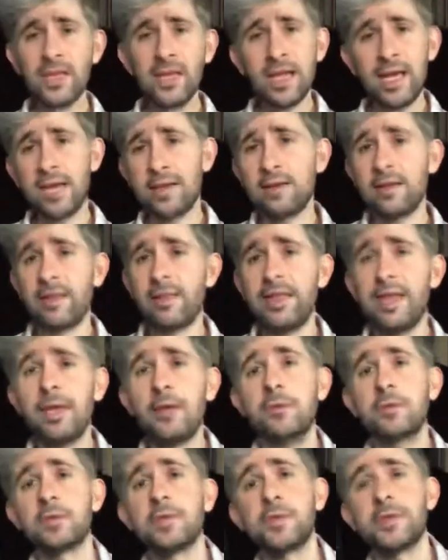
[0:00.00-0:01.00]
And thank
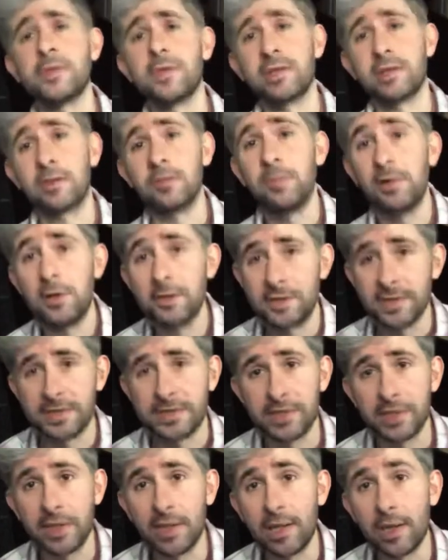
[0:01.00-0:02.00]
you also to the composers
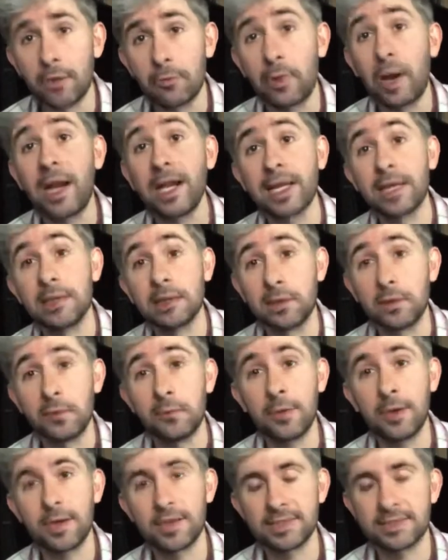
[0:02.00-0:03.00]
that are writing new
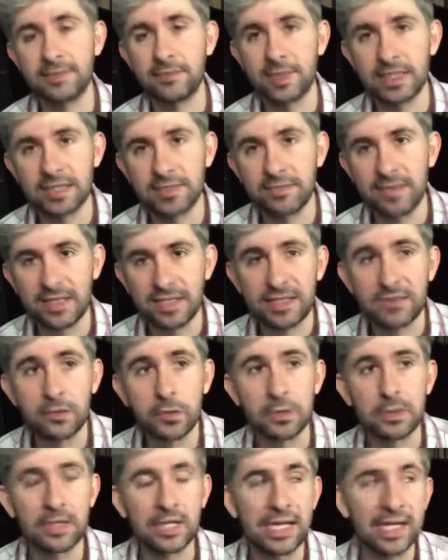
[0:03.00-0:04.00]
works for this
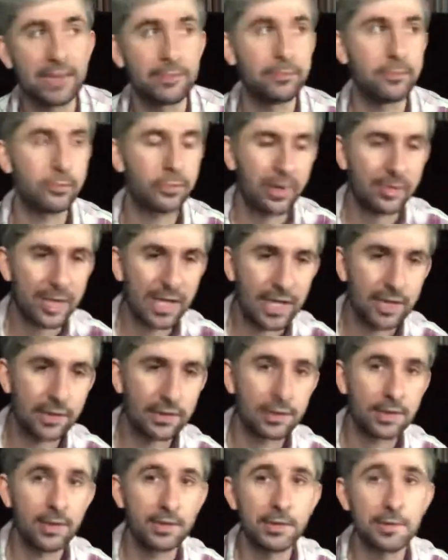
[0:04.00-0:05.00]
festival. I premiered
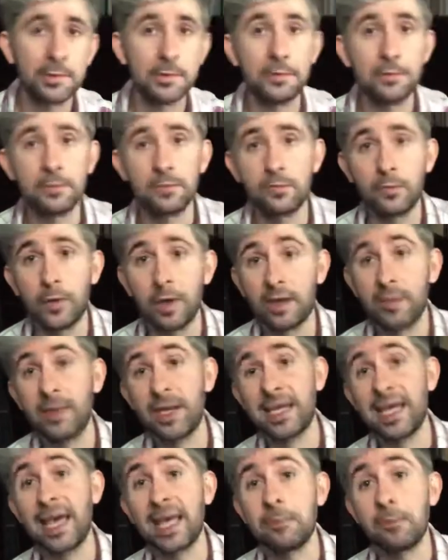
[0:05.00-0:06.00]
a new work by
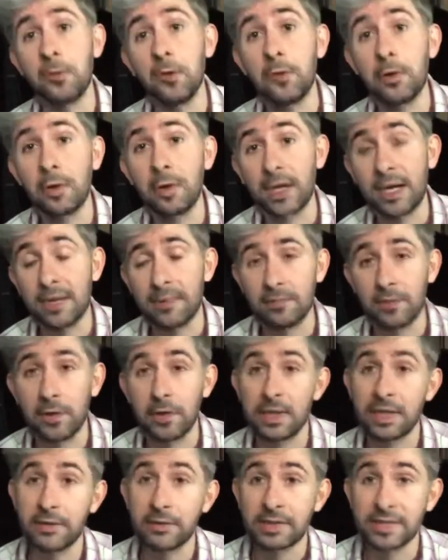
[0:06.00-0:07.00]
Kate Moore
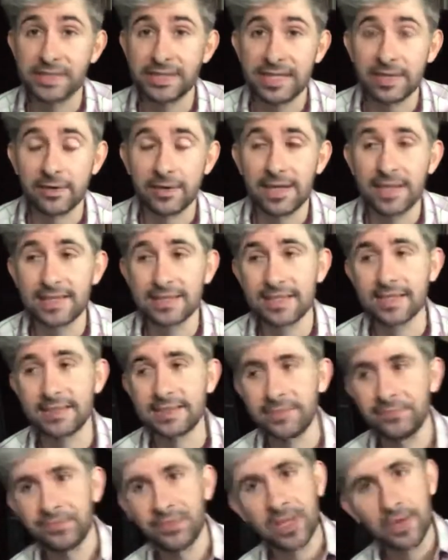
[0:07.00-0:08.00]
earlier in the series,
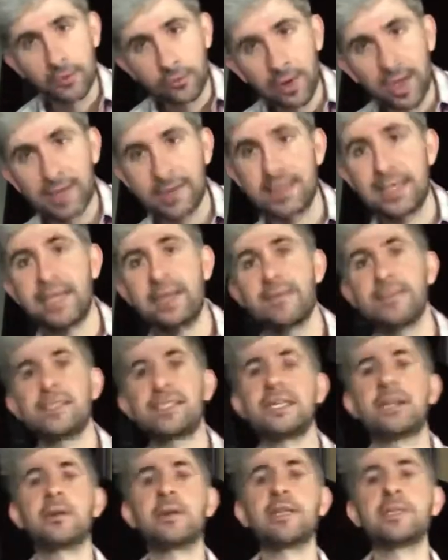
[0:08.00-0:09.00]
and right at the end of the
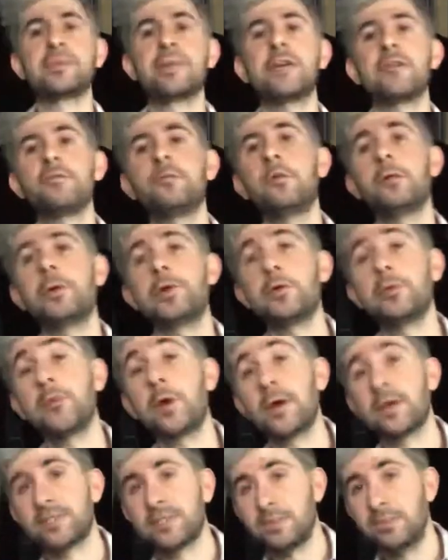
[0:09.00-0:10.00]
series we have four new
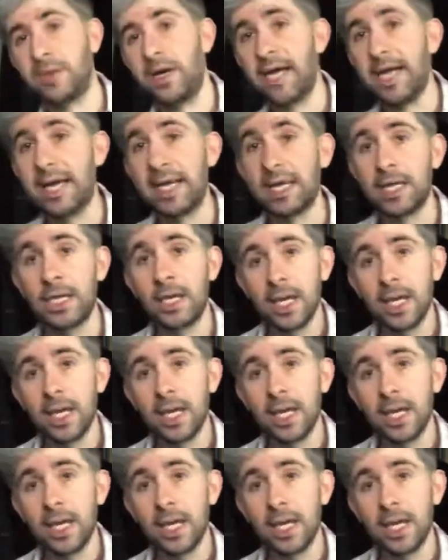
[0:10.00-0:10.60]
works by